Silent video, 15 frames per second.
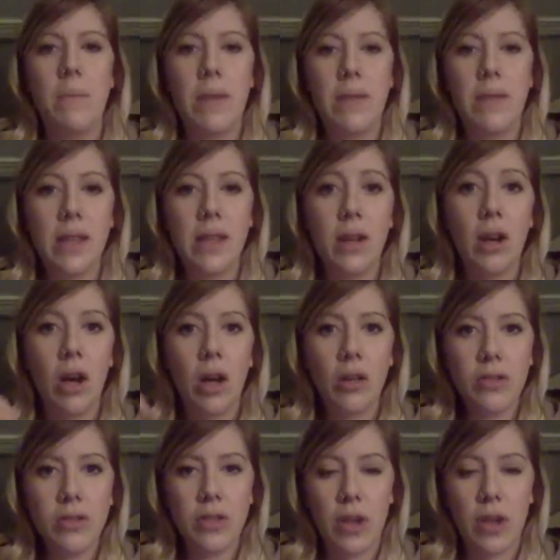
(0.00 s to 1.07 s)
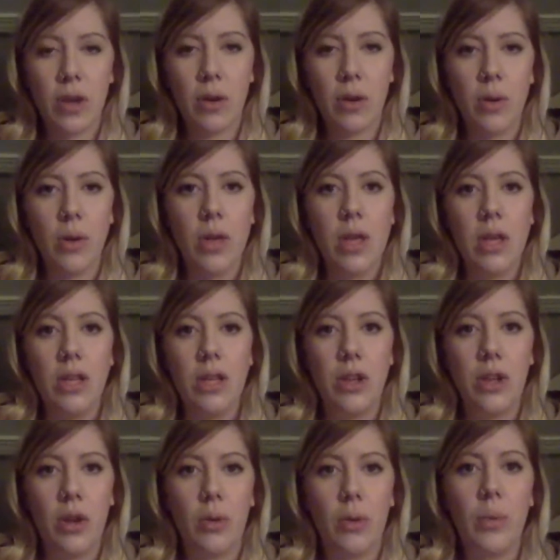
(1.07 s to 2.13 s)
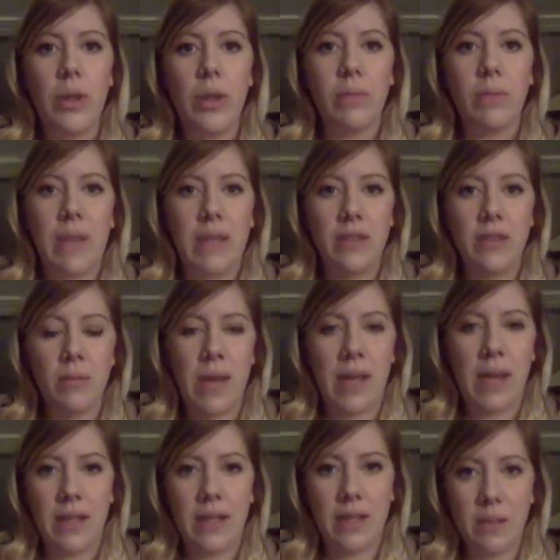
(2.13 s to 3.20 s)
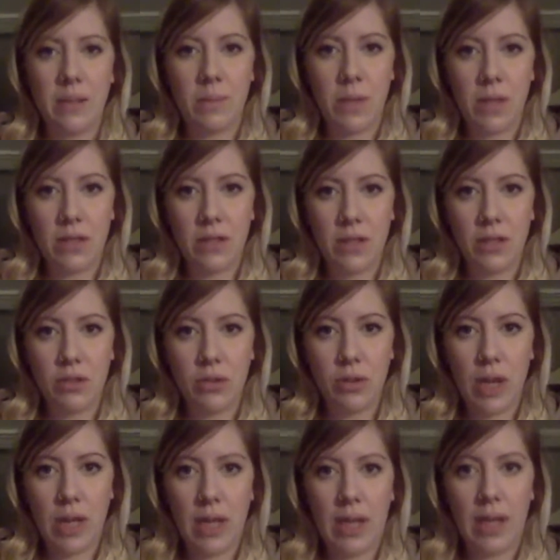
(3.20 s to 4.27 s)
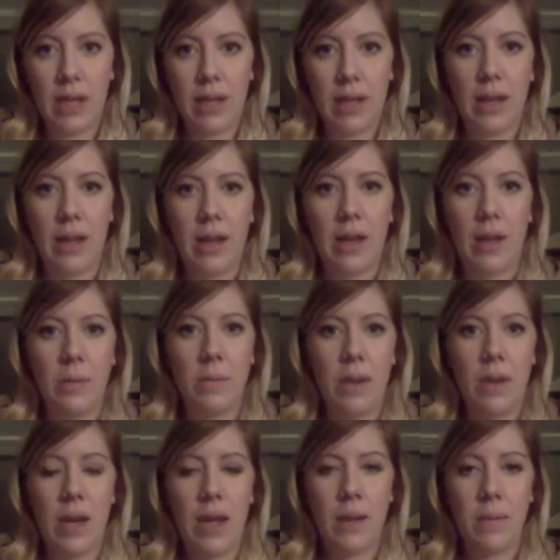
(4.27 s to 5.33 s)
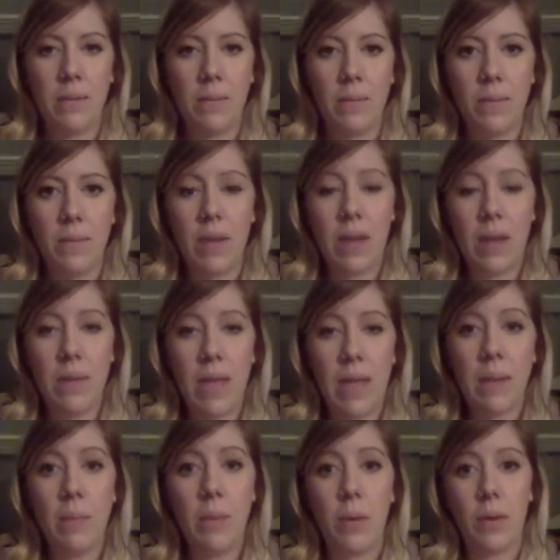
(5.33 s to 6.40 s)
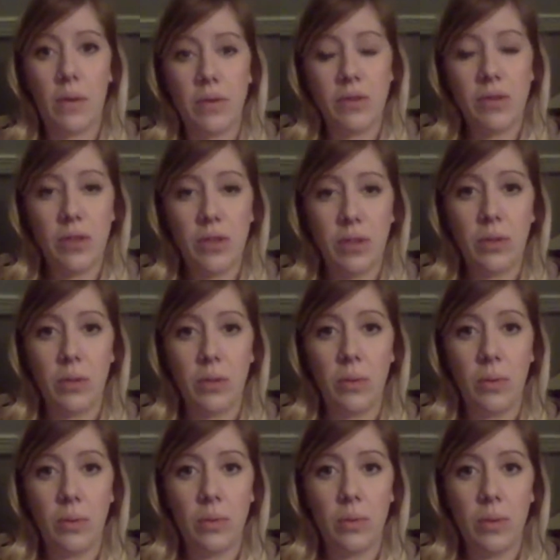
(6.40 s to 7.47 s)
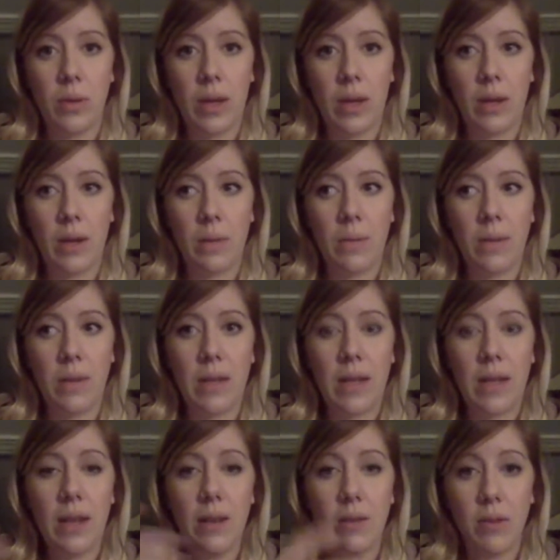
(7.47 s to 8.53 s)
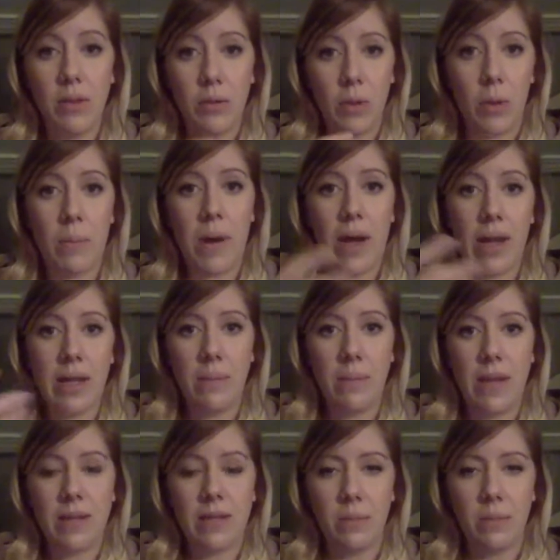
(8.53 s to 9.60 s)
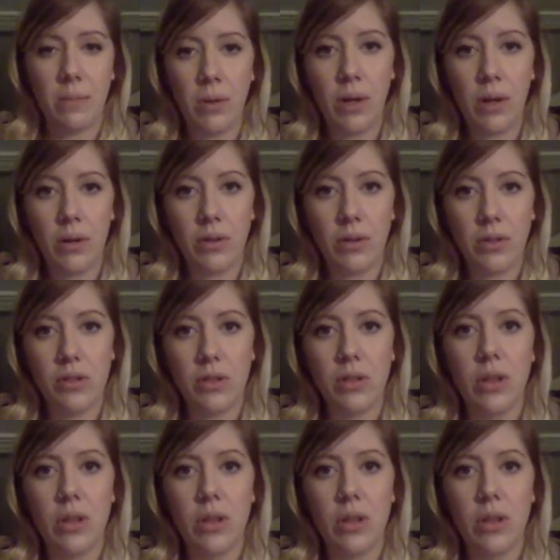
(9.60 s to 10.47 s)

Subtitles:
But then also, with my somatic experiencing training, I'm able to, through a body-based approach,